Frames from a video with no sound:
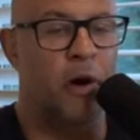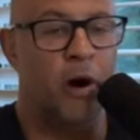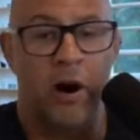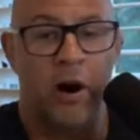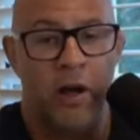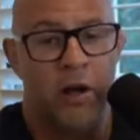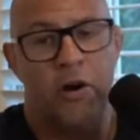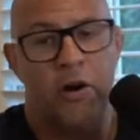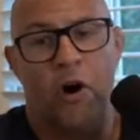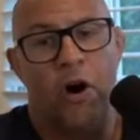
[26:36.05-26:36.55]

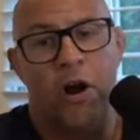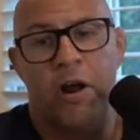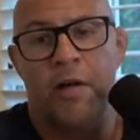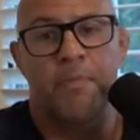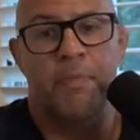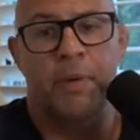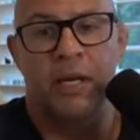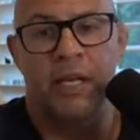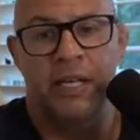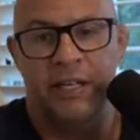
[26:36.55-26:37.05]
I
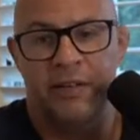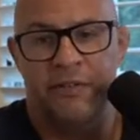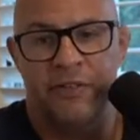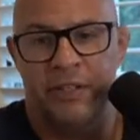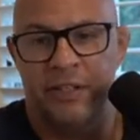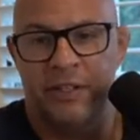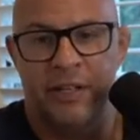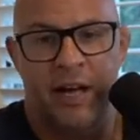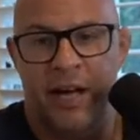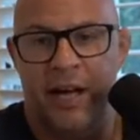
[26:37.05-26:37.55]
don't believe
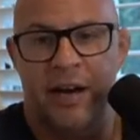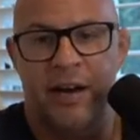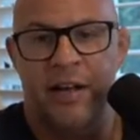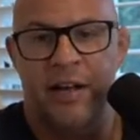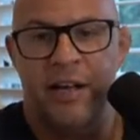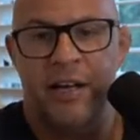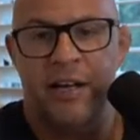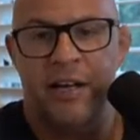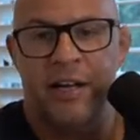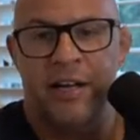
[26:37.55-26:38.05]
in that,
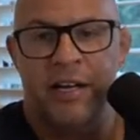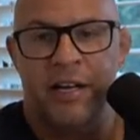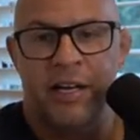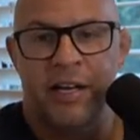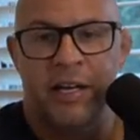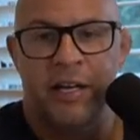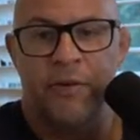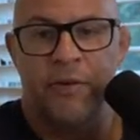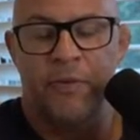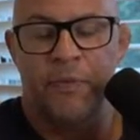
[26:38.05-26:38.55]

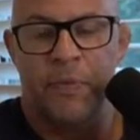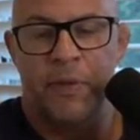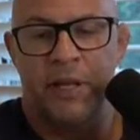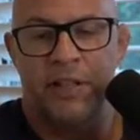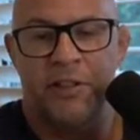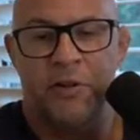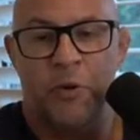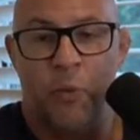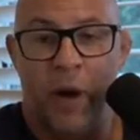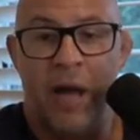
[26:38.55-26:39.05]

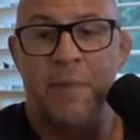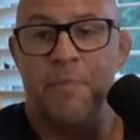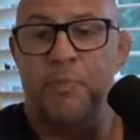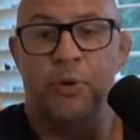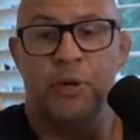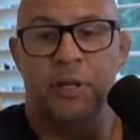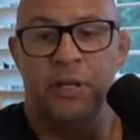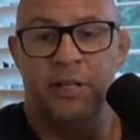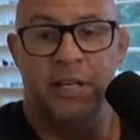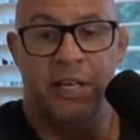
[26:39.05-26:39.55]
in the weight
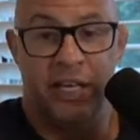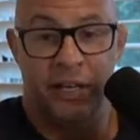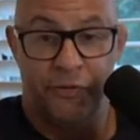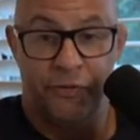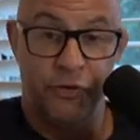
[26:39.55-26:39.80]
bully thing.